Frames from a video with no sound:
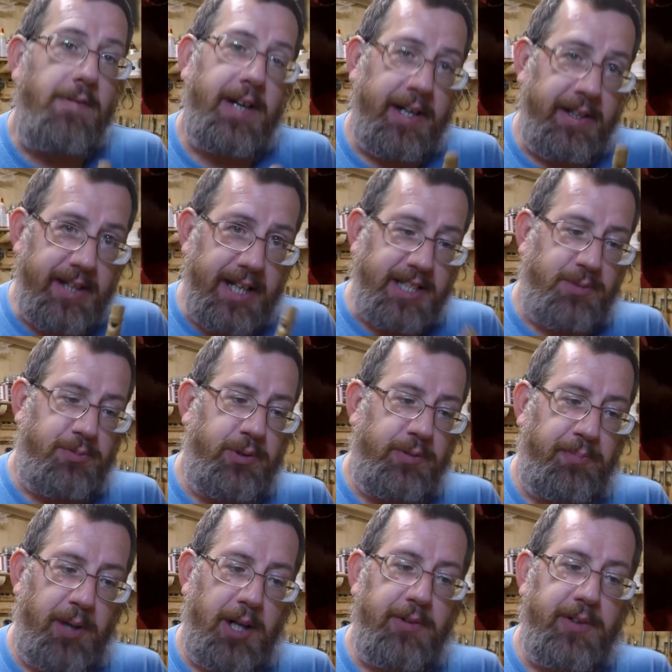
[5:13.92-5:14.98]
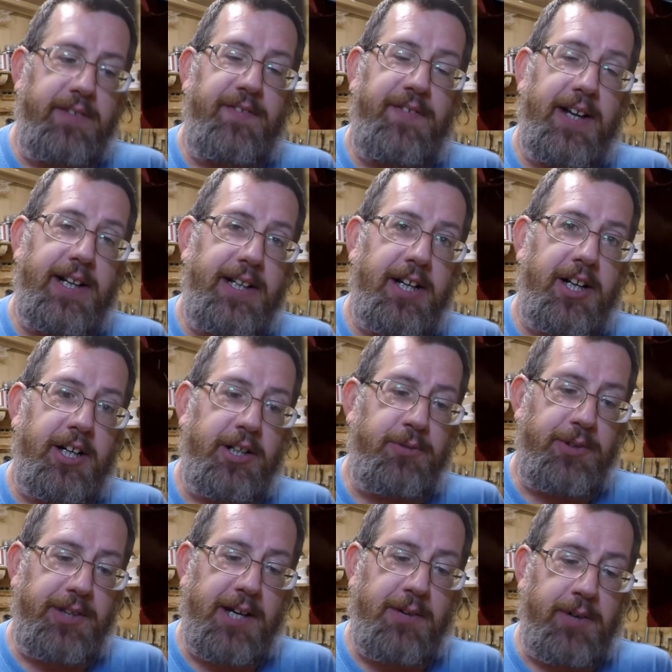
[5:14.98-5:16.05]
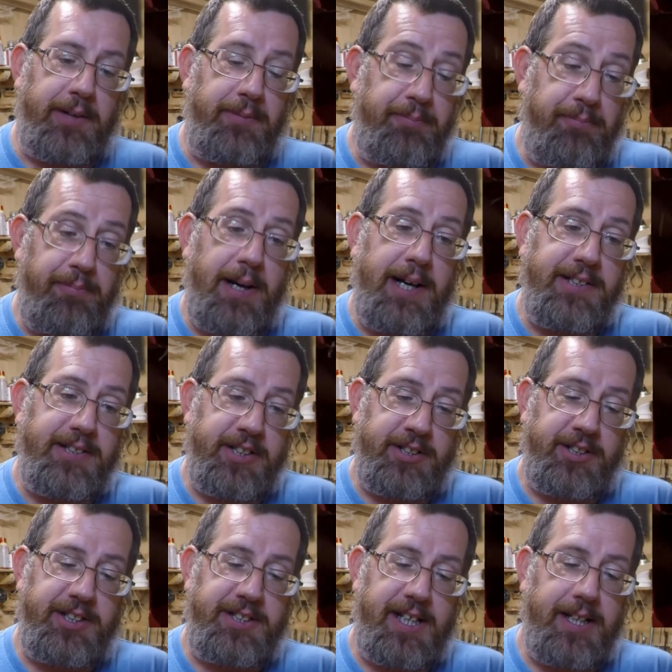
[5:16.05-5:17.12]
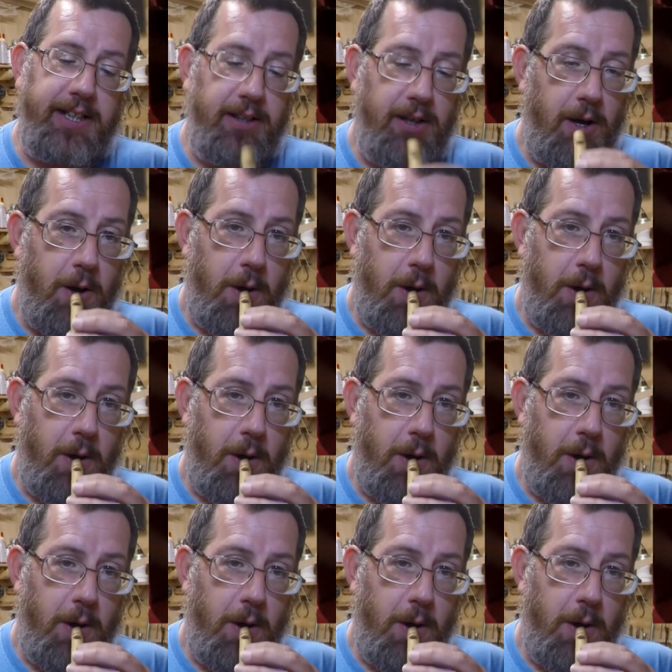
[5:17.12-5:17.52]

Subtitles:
And that's with blowing fairly hard with that one, but as I say,